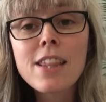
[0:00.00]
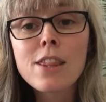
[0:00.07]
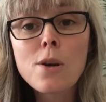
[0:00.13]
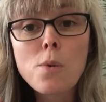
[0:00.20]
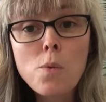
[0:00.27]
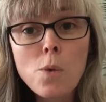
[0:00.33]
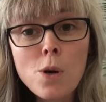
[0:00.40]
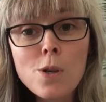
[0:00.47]

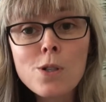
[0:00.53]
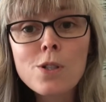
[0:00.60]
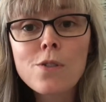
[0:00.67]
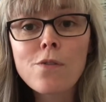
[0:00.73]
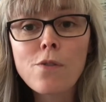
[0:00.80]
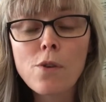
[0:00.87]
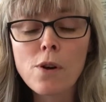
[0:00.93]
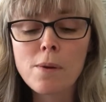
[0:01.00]
the worst
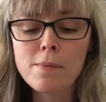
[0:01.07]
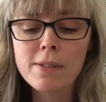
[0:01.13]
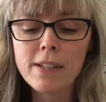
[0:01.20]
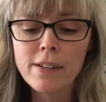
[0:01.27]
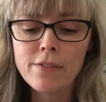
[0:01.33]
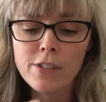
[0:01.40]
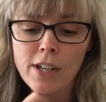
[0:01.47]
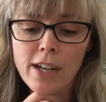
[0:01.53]
forms
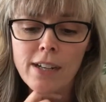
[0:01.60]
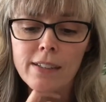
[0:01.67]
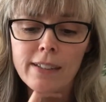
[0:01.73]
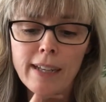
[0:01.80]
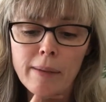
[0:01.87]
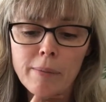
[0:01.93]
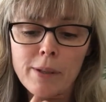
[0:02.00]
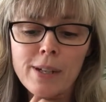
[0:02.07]
of child
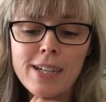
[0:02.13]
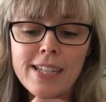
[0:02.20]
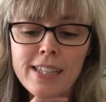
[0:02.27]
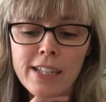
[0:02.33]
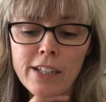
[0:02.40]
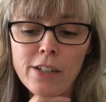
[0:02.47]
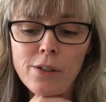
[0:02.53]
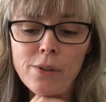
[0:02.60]
labor in
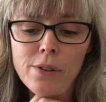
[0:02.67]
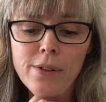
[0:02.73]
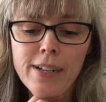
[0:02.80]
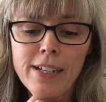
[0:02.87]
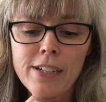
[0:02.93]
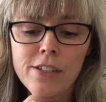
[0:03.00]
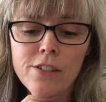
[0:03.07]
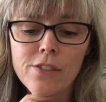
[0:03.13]
the cocoa
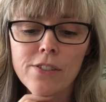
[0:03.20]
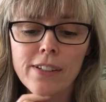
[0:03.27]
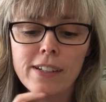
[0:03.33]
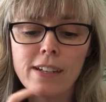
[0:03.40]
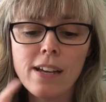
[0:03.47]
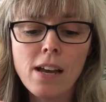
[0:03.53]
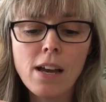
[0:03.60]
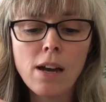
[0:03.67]
industry.